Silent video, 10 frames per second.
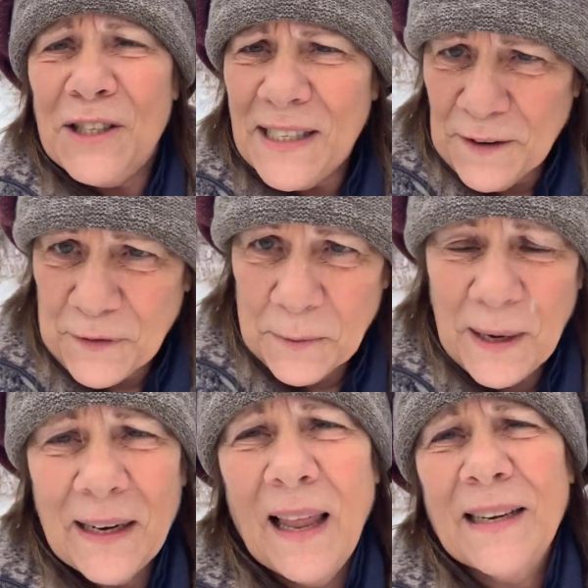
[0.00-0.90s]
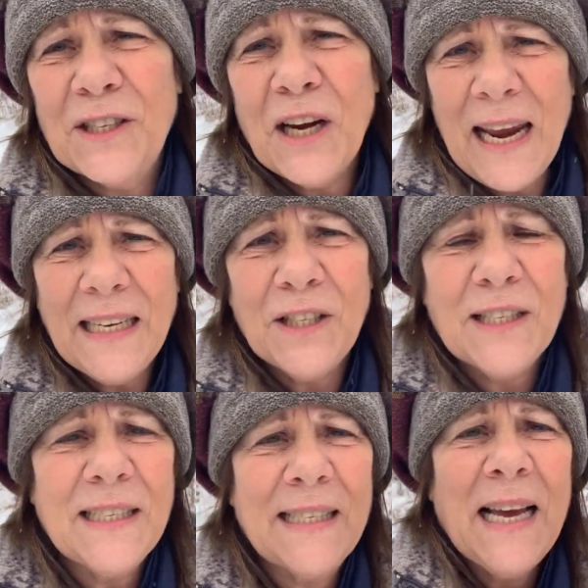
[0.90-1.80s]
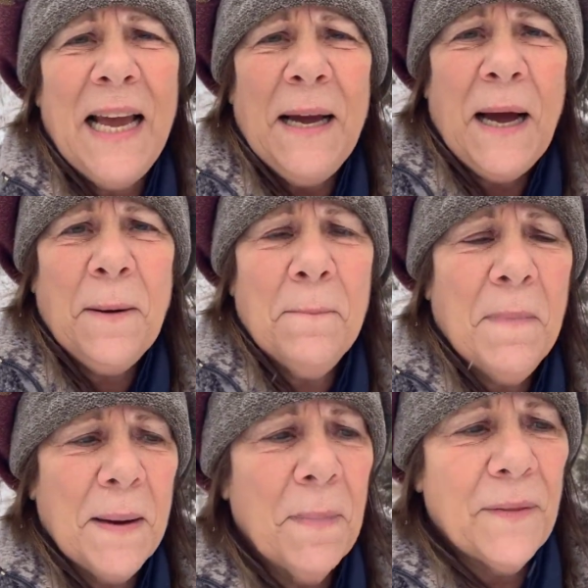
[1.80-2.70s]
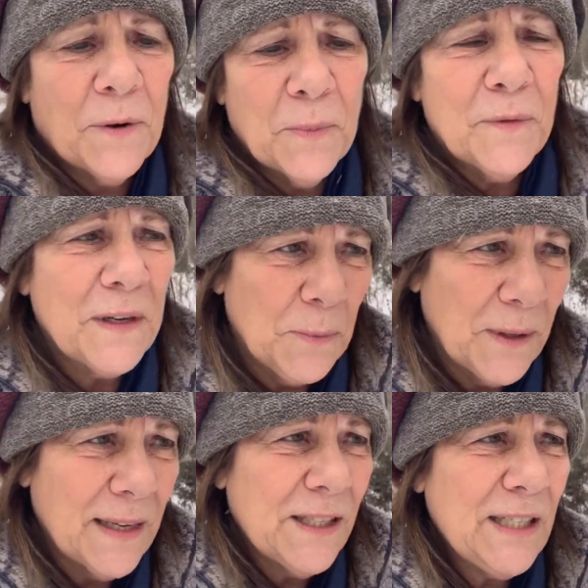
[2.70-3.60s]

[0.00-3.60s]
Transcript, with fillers: different. We had a lot of changes. Um, my mother moved in with us.